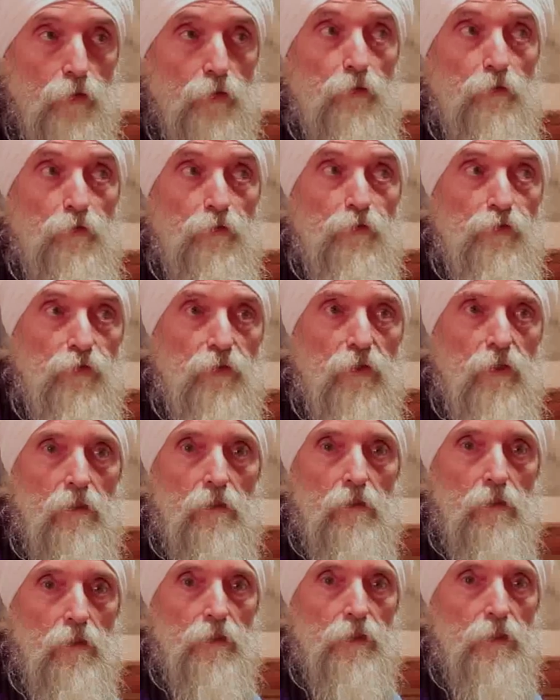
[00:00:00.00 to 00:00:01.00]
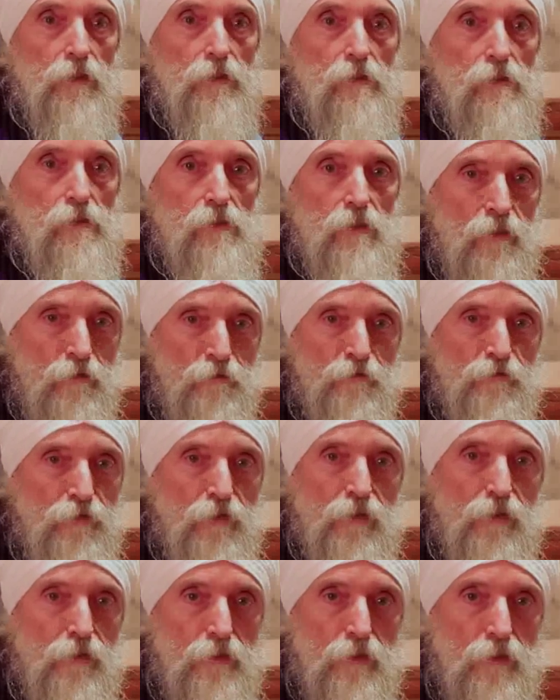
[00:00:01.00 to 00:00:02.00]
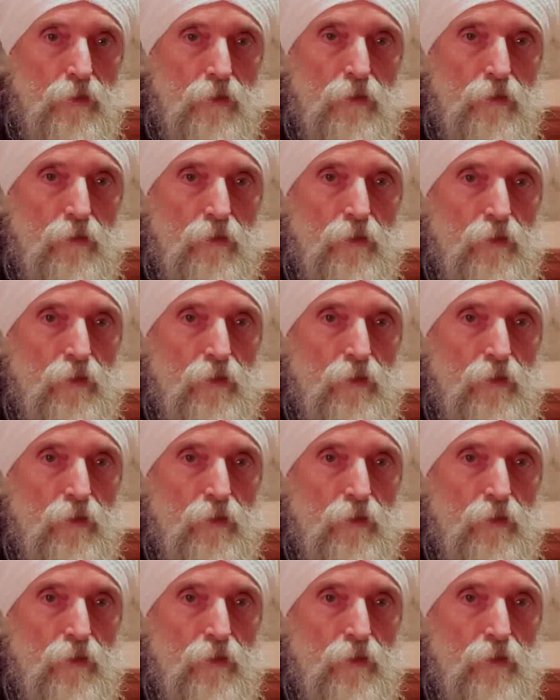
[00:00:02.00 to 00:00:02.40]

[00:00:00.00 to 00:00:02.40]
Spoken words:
you feel this infinity,